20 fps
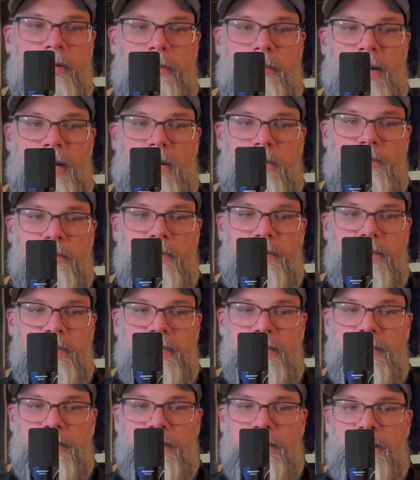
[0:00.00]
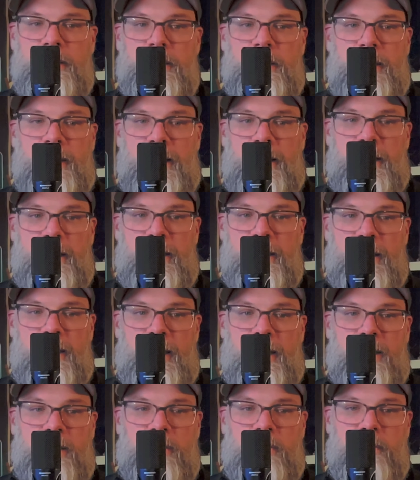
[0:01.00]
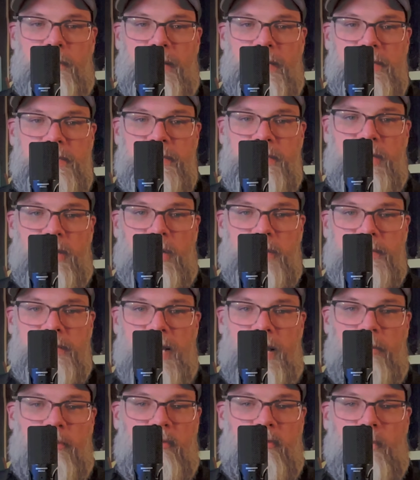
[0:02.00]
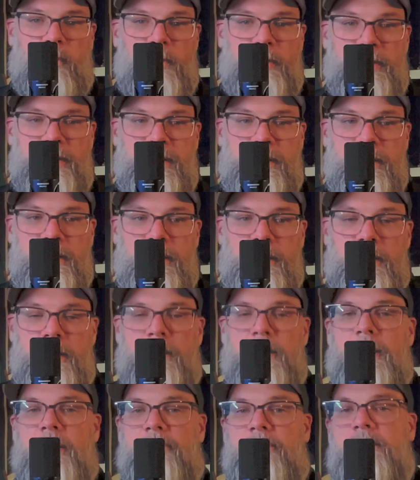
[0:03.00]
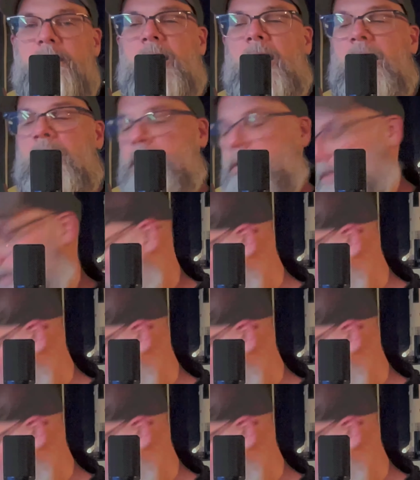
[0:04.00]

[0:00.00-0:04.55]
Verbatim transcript: about the Akko ACR Top 40, if not